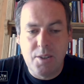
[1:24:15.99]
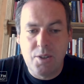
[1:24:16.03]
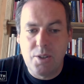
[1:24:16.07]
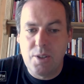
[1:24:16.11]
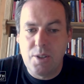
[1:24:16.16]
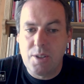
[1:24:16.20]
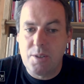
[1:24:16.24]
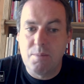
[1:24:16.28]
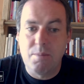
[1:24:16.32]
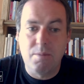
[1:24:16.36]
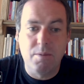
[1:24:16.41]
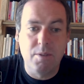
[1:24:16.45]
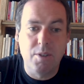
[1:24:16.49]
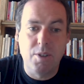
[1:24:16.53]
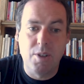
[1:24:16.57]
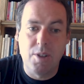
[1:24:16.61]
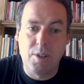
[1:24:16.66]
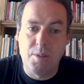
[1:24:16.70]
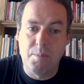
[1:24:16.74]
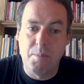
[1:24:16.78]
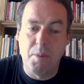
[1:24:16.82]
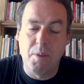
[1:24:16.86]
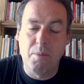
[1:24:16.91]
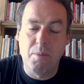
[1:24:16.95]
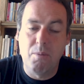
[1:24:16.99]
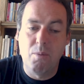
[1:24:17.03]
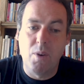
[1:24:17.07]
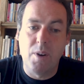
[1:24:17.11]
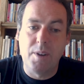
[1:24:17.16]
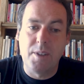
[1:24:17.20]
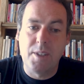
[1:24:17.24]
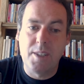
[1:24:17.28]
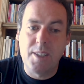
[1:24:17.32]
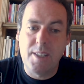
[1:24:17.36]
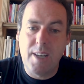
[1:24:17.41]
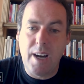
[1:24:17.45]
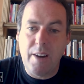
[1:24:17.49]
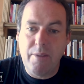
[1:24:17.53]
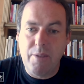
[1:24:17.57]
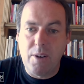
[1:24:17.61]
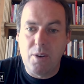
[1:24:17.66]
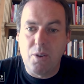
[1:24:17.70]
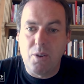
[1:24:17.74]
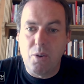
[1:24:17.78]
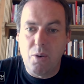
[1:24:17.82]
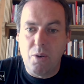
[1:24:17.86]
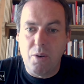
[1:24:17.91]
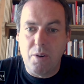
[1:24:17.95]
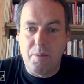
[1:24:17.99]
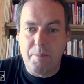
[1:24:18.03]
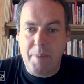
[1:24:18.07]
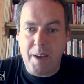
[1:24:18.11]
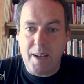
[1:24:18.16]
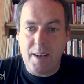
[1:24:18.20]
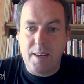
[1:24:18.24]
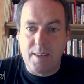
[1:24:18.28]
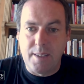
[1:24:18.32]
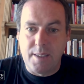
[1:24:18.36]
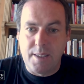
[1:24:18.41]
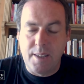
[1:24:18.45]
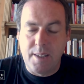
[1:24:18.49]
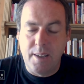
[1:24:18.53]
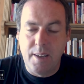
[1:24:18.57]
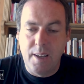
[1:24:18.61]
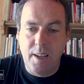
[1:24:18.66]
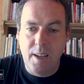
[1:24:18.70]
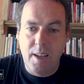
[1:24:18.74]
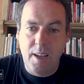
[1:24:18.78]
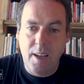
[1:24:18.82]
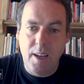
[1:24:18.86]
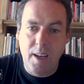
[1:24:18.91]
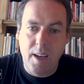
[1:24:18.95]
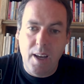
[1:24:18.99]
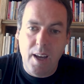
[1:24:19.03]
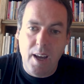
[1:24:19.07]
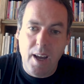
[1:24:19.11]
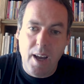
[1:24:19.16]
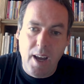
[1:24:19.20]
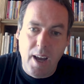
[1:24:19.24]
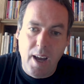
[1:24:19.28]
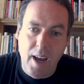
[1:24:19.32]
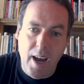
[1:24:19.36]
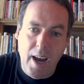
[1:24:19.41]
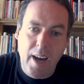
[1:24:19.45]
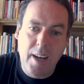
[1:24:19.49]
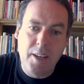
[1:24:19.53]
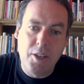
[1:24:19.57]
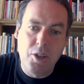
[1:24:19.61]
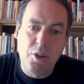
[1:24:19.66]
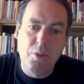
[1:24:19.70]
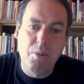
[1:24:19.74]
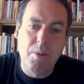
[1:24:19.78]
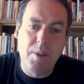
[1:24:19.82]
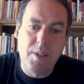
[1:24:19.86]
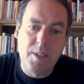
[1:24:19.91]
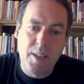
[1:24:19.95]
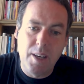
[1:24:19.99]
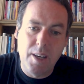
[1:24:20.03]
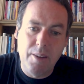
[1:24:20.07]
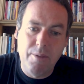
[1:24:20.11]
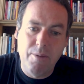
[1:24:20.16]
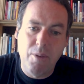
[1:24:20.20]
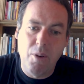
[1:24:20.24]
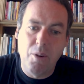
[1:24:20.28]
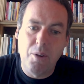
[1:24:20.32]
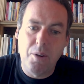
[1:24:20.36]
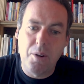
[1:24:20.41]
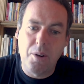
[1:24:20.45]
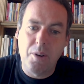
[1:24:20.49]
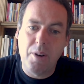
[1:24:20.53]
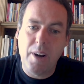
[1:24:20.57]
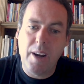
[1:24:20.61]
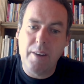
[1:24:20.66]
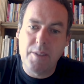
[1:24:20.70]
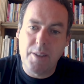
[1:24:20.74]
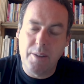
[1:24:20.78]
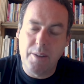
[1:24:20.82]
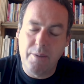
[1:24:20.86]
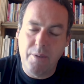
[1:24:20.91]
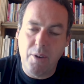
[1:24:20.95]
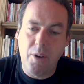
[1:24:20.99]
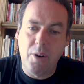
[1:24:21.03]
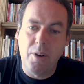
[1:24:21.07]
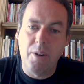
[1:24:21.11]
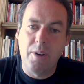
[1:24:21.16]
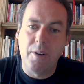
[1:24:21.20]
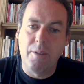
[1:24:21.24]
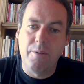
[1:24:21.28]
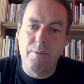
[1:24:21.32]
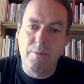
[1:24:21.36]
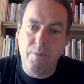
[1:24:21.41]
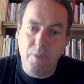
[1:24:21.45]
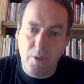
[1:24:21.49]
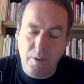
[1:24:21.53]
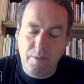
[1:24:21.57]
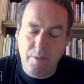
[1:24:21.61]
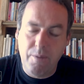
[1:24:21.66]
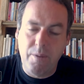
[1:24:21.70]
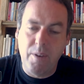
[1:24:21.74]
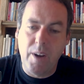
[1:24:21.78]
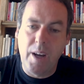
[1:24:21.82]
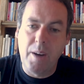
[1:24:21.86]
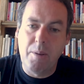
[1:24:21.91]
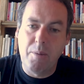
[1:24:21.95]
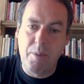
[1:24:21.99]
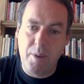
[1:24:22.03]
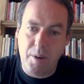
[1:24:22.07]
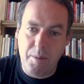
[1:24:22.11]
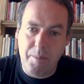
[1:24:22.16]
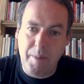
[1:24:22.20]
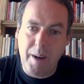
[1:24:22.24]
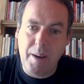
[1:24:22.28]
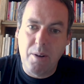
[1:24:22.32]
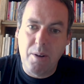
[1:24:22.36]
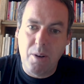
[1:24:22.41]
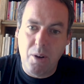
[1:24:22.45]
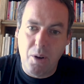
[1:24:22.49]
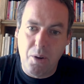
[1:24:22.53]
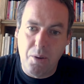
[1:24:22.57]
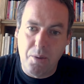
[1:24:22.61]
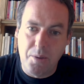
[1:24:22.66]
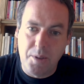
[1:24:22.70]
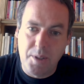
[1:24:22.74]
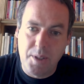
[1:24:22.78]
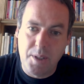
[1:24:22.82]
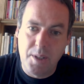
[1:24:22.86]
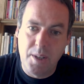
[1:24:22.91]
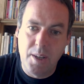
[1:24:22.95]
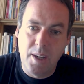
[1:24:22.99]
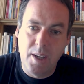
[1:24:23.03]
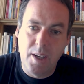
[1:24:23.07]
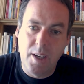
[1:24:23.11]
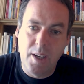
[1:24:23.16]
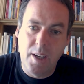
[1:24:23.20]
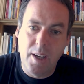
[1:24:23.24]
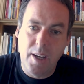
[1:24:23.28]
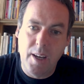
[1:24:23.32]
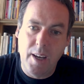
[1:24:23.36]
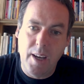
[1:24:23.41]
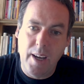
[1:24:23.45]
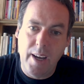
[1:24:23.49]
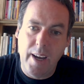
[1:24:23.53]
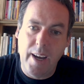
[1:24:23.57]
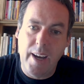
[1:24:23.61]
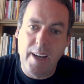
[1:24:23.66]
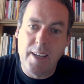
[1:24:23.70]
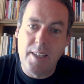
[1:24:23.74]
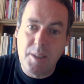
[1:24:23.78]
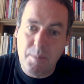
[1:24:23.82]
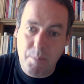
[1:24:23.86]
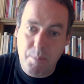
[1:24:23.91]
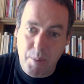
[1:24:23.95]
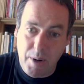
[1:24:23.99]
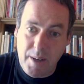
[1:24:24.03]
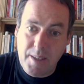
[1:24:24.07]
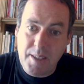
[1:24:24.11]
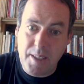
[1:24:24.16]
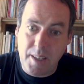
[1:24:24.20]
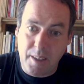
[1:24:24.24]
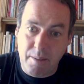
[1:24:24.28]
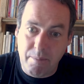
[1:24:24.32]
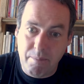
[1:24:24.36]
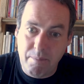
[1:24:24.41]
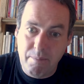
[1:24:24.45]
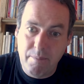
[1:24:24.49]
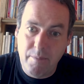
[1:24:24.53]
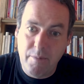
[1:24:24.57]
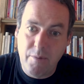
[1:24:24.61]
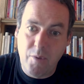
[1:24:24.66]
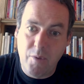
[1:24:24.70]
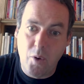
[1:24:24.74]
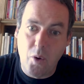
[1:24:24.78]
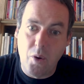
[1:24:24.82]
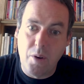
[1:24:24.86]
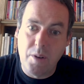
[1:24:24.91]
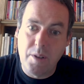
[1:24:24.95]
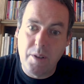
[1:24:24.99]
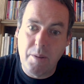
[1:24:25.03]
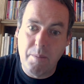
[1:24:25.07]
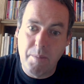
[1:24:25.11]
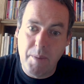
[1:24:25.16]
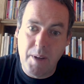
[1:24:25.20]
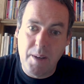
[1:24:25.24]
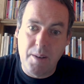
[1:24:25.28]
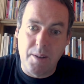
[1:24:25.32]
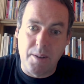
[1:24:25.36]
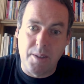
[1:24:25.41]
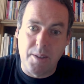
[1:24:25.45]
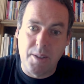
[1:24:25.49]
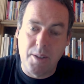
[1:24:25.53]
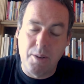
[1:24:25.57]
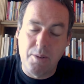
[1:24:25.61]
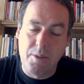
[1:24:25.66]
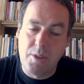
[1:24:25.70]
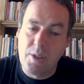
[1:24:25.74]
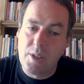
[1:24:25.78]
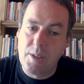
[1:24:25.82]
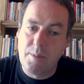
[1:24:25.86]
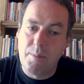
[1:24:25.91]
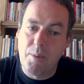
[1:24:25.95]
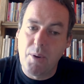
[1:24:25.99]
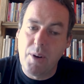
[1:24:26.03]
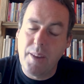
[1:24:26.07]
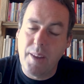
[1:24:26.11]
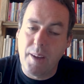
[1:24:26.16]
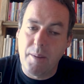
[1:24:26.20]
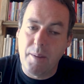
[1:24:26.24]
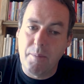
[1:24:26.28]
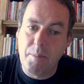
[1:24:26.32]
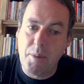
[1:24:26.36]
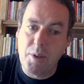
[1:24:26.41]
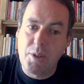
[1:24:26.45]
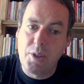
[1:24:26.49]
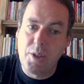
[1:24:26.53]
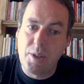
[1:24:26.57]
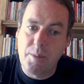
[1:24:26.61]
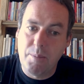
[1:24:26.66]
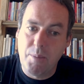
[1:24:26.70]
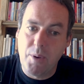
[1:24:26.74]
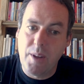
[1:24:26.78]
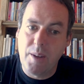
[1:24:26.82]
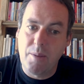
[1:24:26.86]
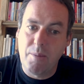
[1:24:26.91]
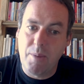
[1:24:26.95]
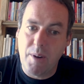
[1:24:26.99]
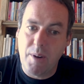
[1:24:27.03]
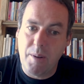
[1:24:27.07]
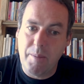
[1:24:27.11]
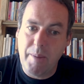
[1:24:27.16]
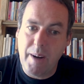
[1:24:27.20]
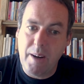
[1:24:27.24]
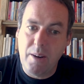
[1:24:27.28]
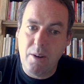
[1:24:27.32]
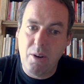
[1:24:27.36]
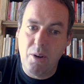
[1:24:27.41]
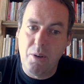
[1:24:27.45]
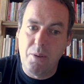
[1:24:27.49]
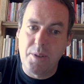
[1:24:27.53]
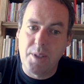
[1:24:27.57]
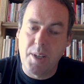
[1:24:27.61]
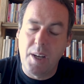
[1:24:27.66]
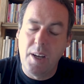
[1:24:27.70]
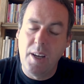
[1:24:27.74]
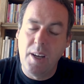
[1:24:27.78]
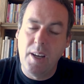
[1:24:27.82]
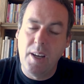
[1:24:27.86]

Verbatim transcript: She's she's won several gold medals, and you will see photographs of her in full flight with her mouth closed, in sprinting, 400 meters. So she's breathing, but she's breathing with her mouth closed.